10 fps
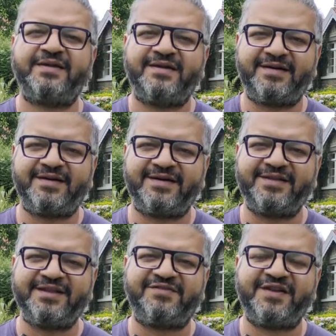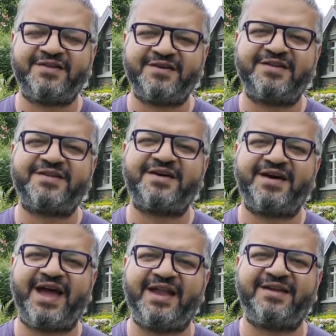uh, these filters
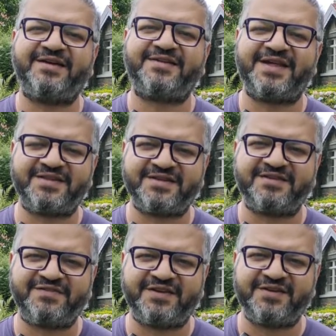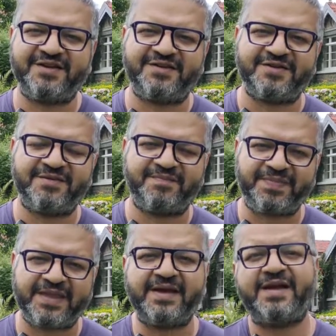uh, and uh, sensors fitted into
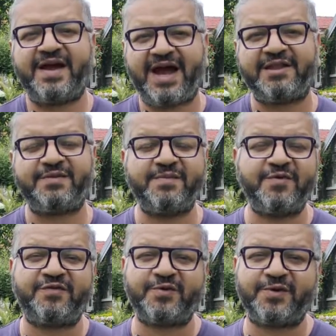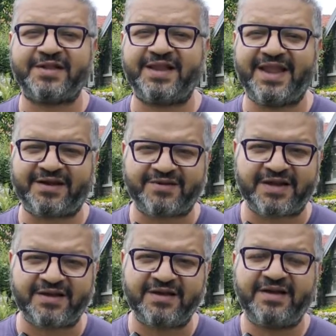them. As we move towards electric,
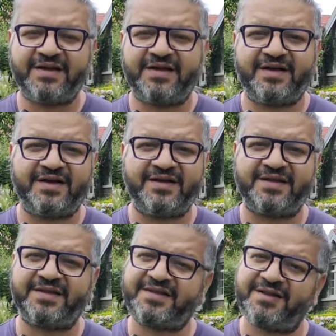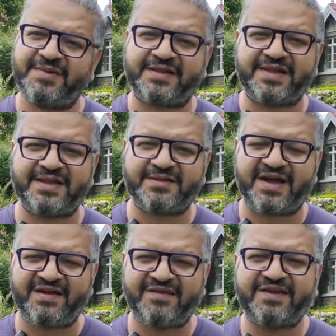uh, does it still make sense to
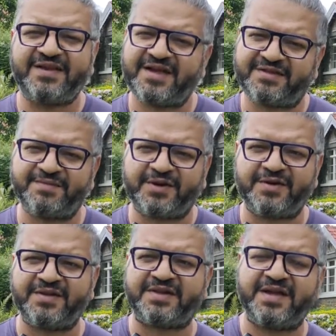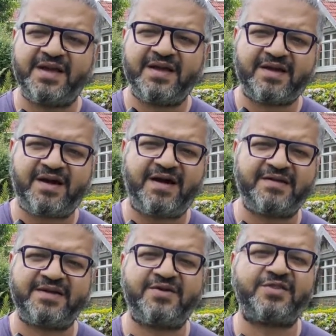have it? Yes, because
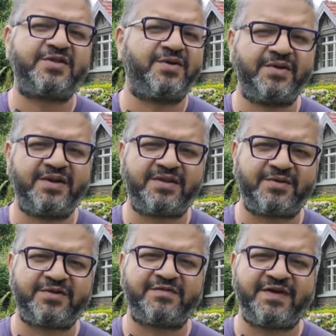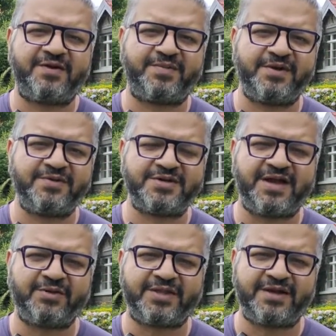Cars are not the only source of air pollution
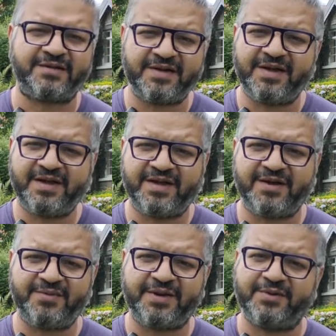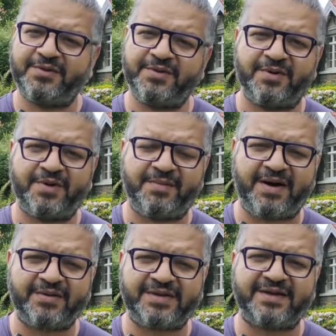out there. Uh, we do know
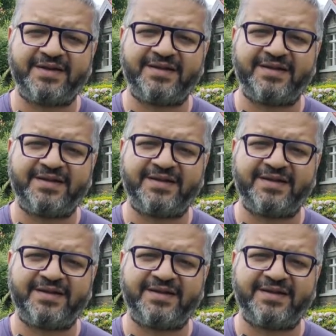about uh,